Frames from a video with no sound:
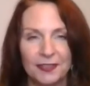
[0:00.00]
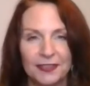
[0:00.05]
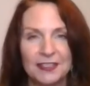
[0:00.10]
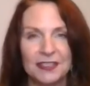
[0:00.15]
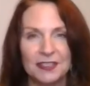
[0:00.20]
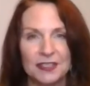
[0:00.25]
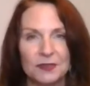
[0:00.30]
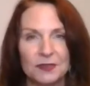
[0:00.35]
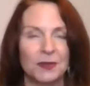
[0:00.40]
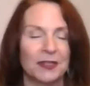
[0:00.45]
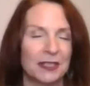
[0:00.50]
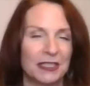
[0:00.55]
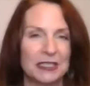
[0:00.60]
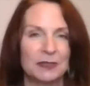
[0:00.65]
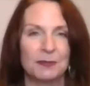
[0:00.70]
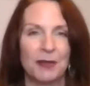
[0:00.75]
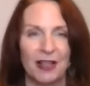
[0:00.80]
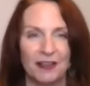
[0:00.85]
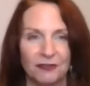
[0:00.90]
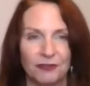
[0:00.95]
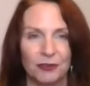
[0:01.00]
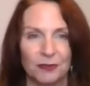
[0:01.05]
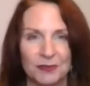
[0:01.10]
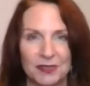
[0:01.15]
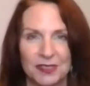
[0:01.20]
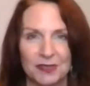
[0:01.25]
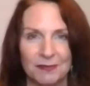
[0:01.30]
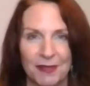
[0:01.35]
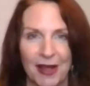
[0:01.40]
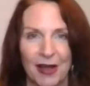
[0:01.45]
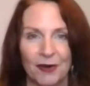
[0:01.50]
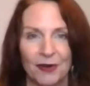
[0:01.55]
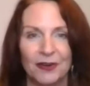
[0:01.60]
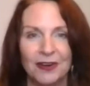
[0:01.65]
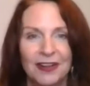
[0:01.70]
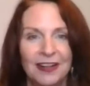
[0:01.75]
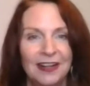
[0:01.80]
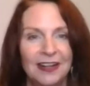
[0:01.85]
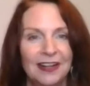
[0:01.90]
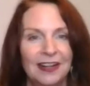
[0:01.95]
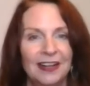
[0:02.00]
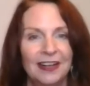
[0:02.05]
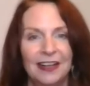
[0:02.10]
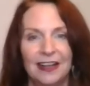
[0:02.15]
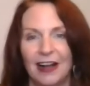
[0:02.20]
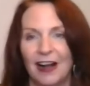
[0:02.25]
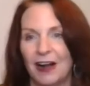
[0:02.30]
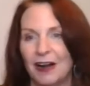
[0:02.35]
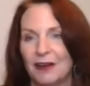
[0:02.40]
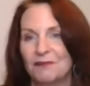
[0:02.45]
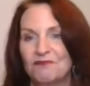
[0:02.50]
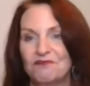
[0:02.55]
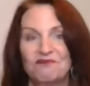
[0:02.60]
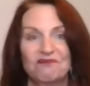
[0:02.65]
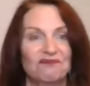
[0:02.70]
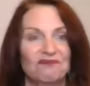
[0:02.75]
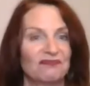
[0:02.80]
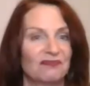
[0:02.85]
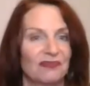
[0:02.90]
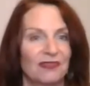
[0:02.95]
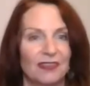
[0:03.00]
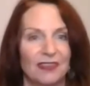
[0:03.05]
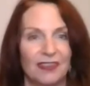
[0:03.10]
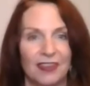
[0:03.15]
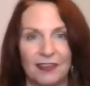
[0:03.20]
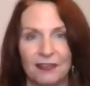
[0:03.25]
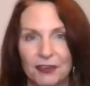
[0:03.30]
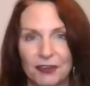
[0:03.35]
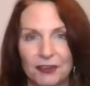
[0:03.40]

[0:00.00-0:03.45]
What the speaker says: this is what this platform is about. If